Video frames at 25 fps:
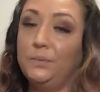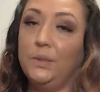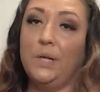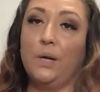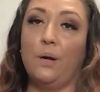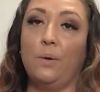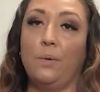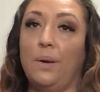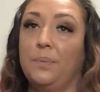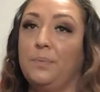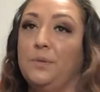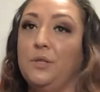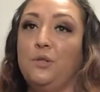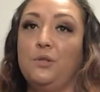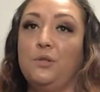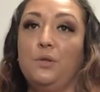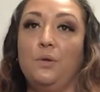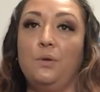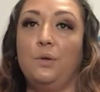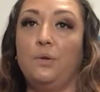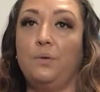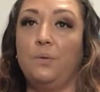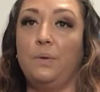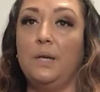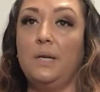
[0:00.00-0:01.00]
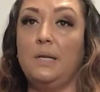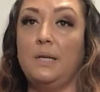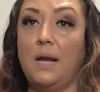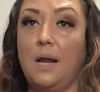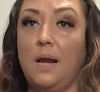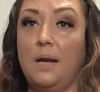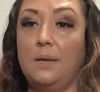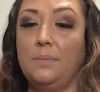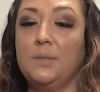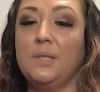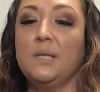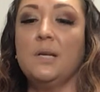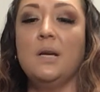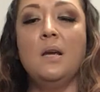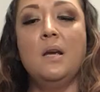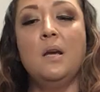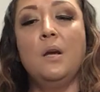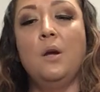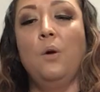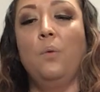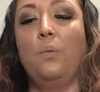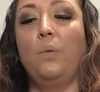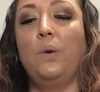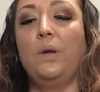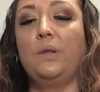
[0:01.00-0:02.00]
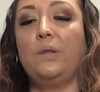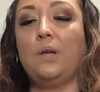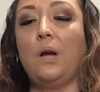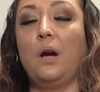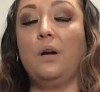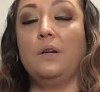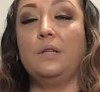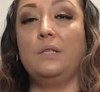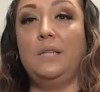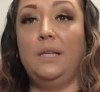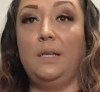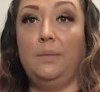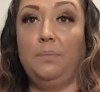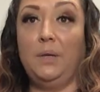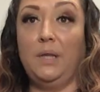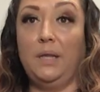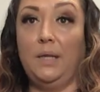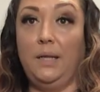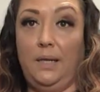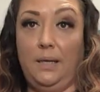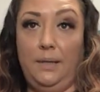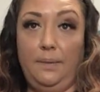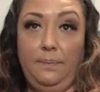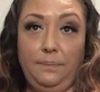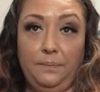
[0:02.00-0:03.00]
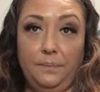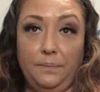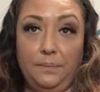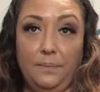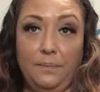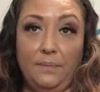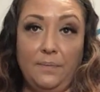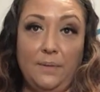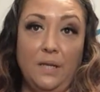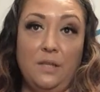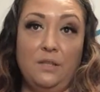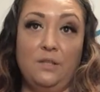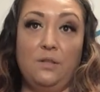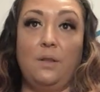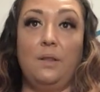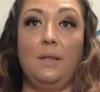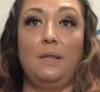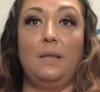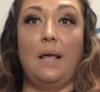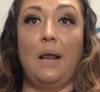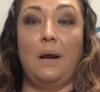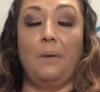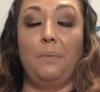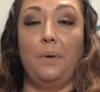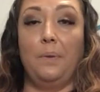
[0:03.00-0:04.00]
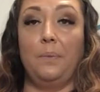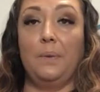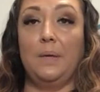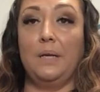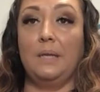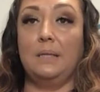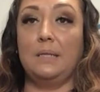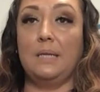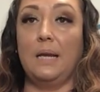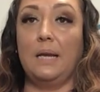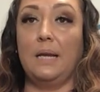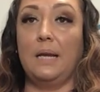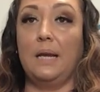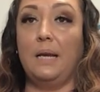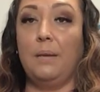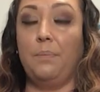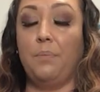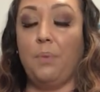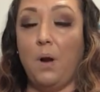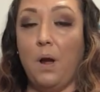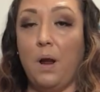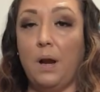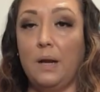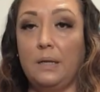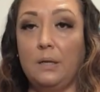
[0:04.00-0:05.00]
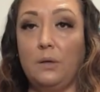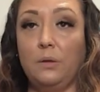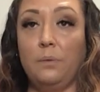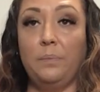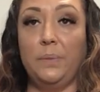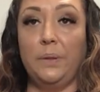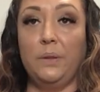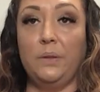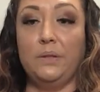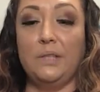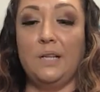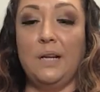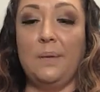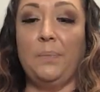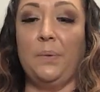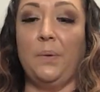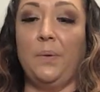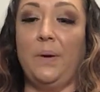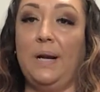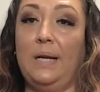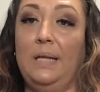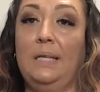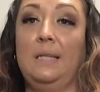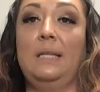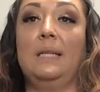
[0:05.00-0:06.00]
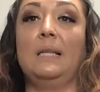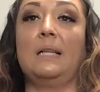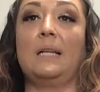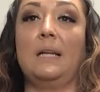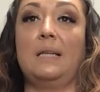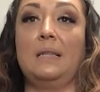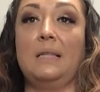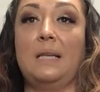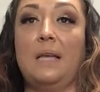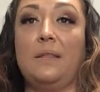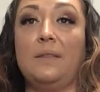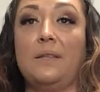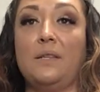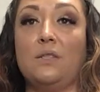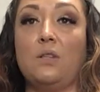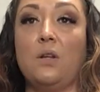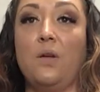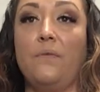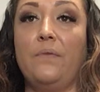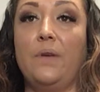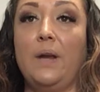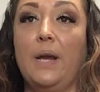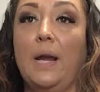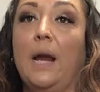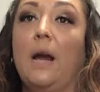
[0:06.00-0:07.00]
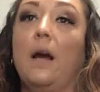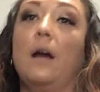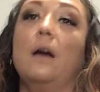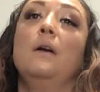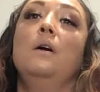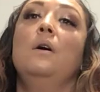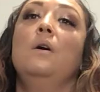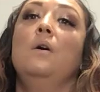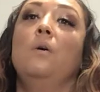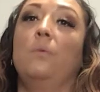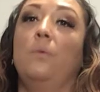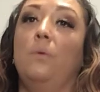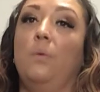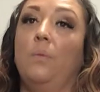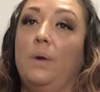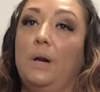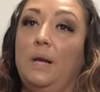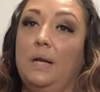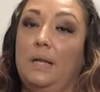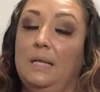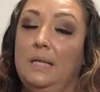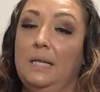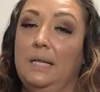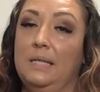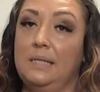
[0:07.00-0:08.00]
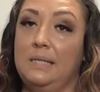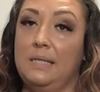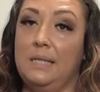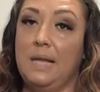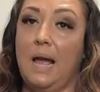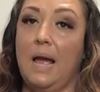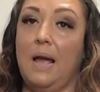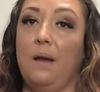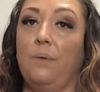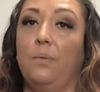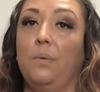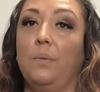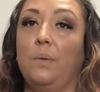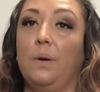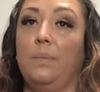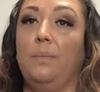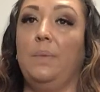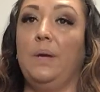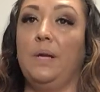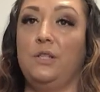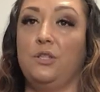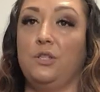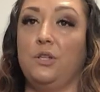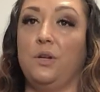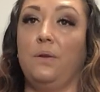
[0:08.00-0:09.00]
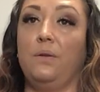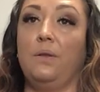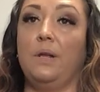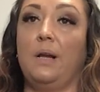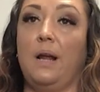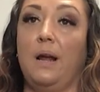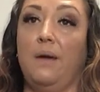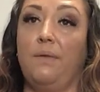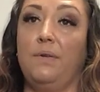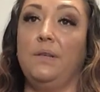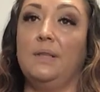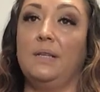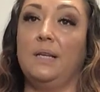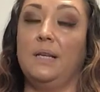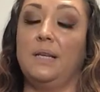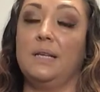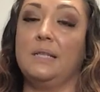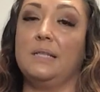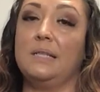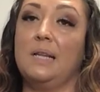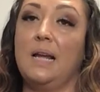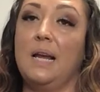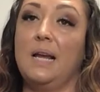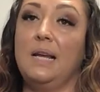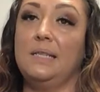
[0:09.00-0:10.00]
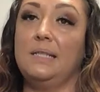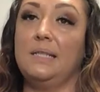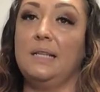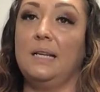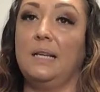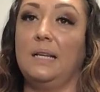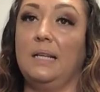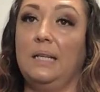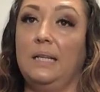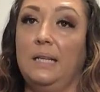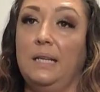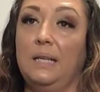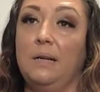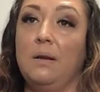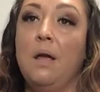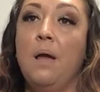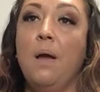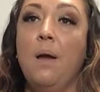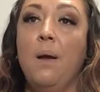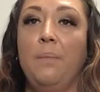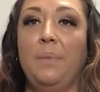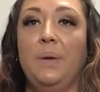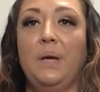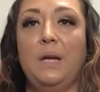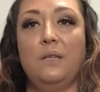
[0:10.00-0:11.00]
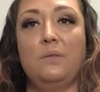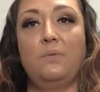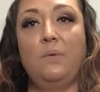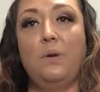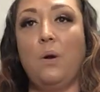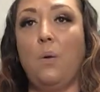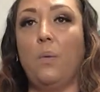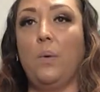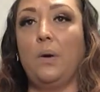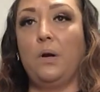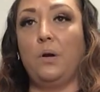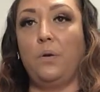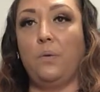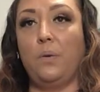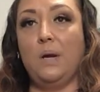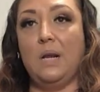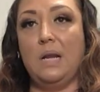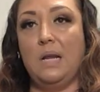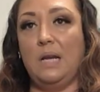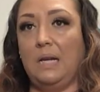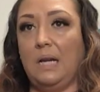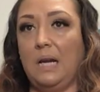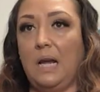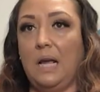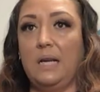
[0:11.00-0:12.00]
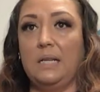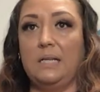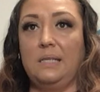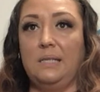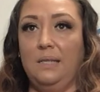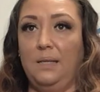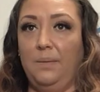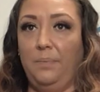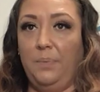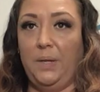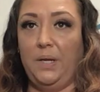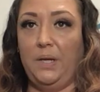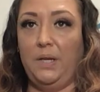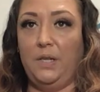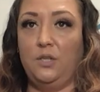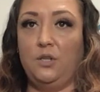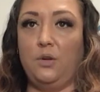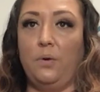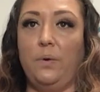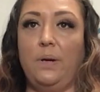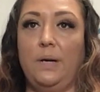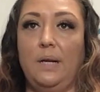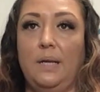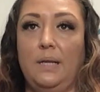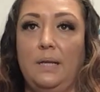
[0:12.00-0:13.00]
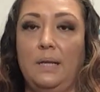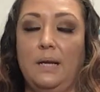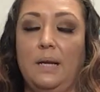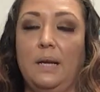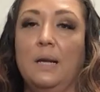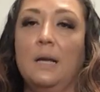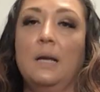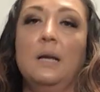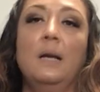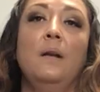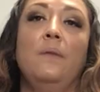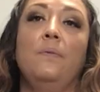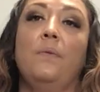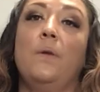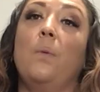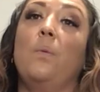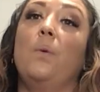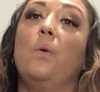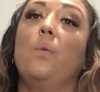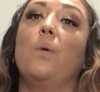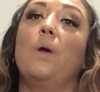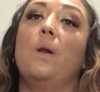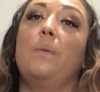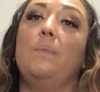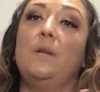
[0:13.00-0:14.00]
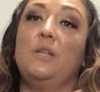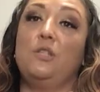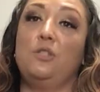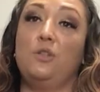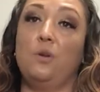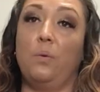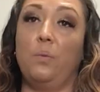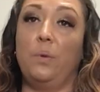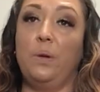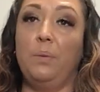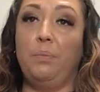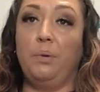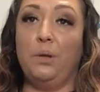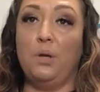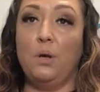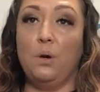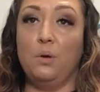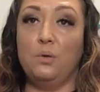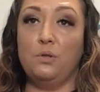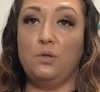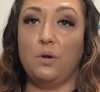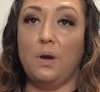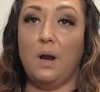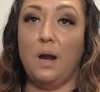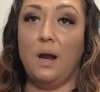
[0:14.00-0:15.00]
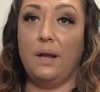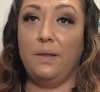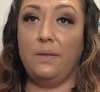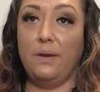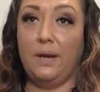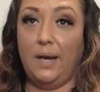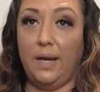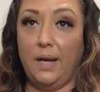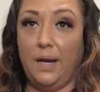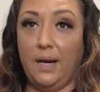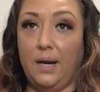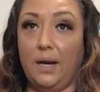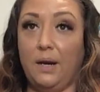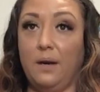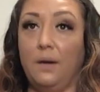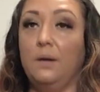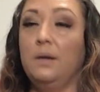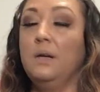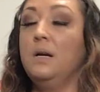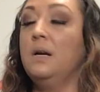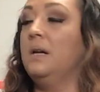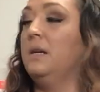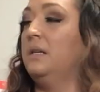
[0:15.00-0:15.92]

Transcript: up to 2 to 3 times with our deep clean, so that way we can take any product or buildup or anything like that that's on the hair. We want to cleanse that, and we want to make sure that everything is nice and clean, because we don't want to create any kind of slippage or anything. Then we want to make sure we blow dry the hair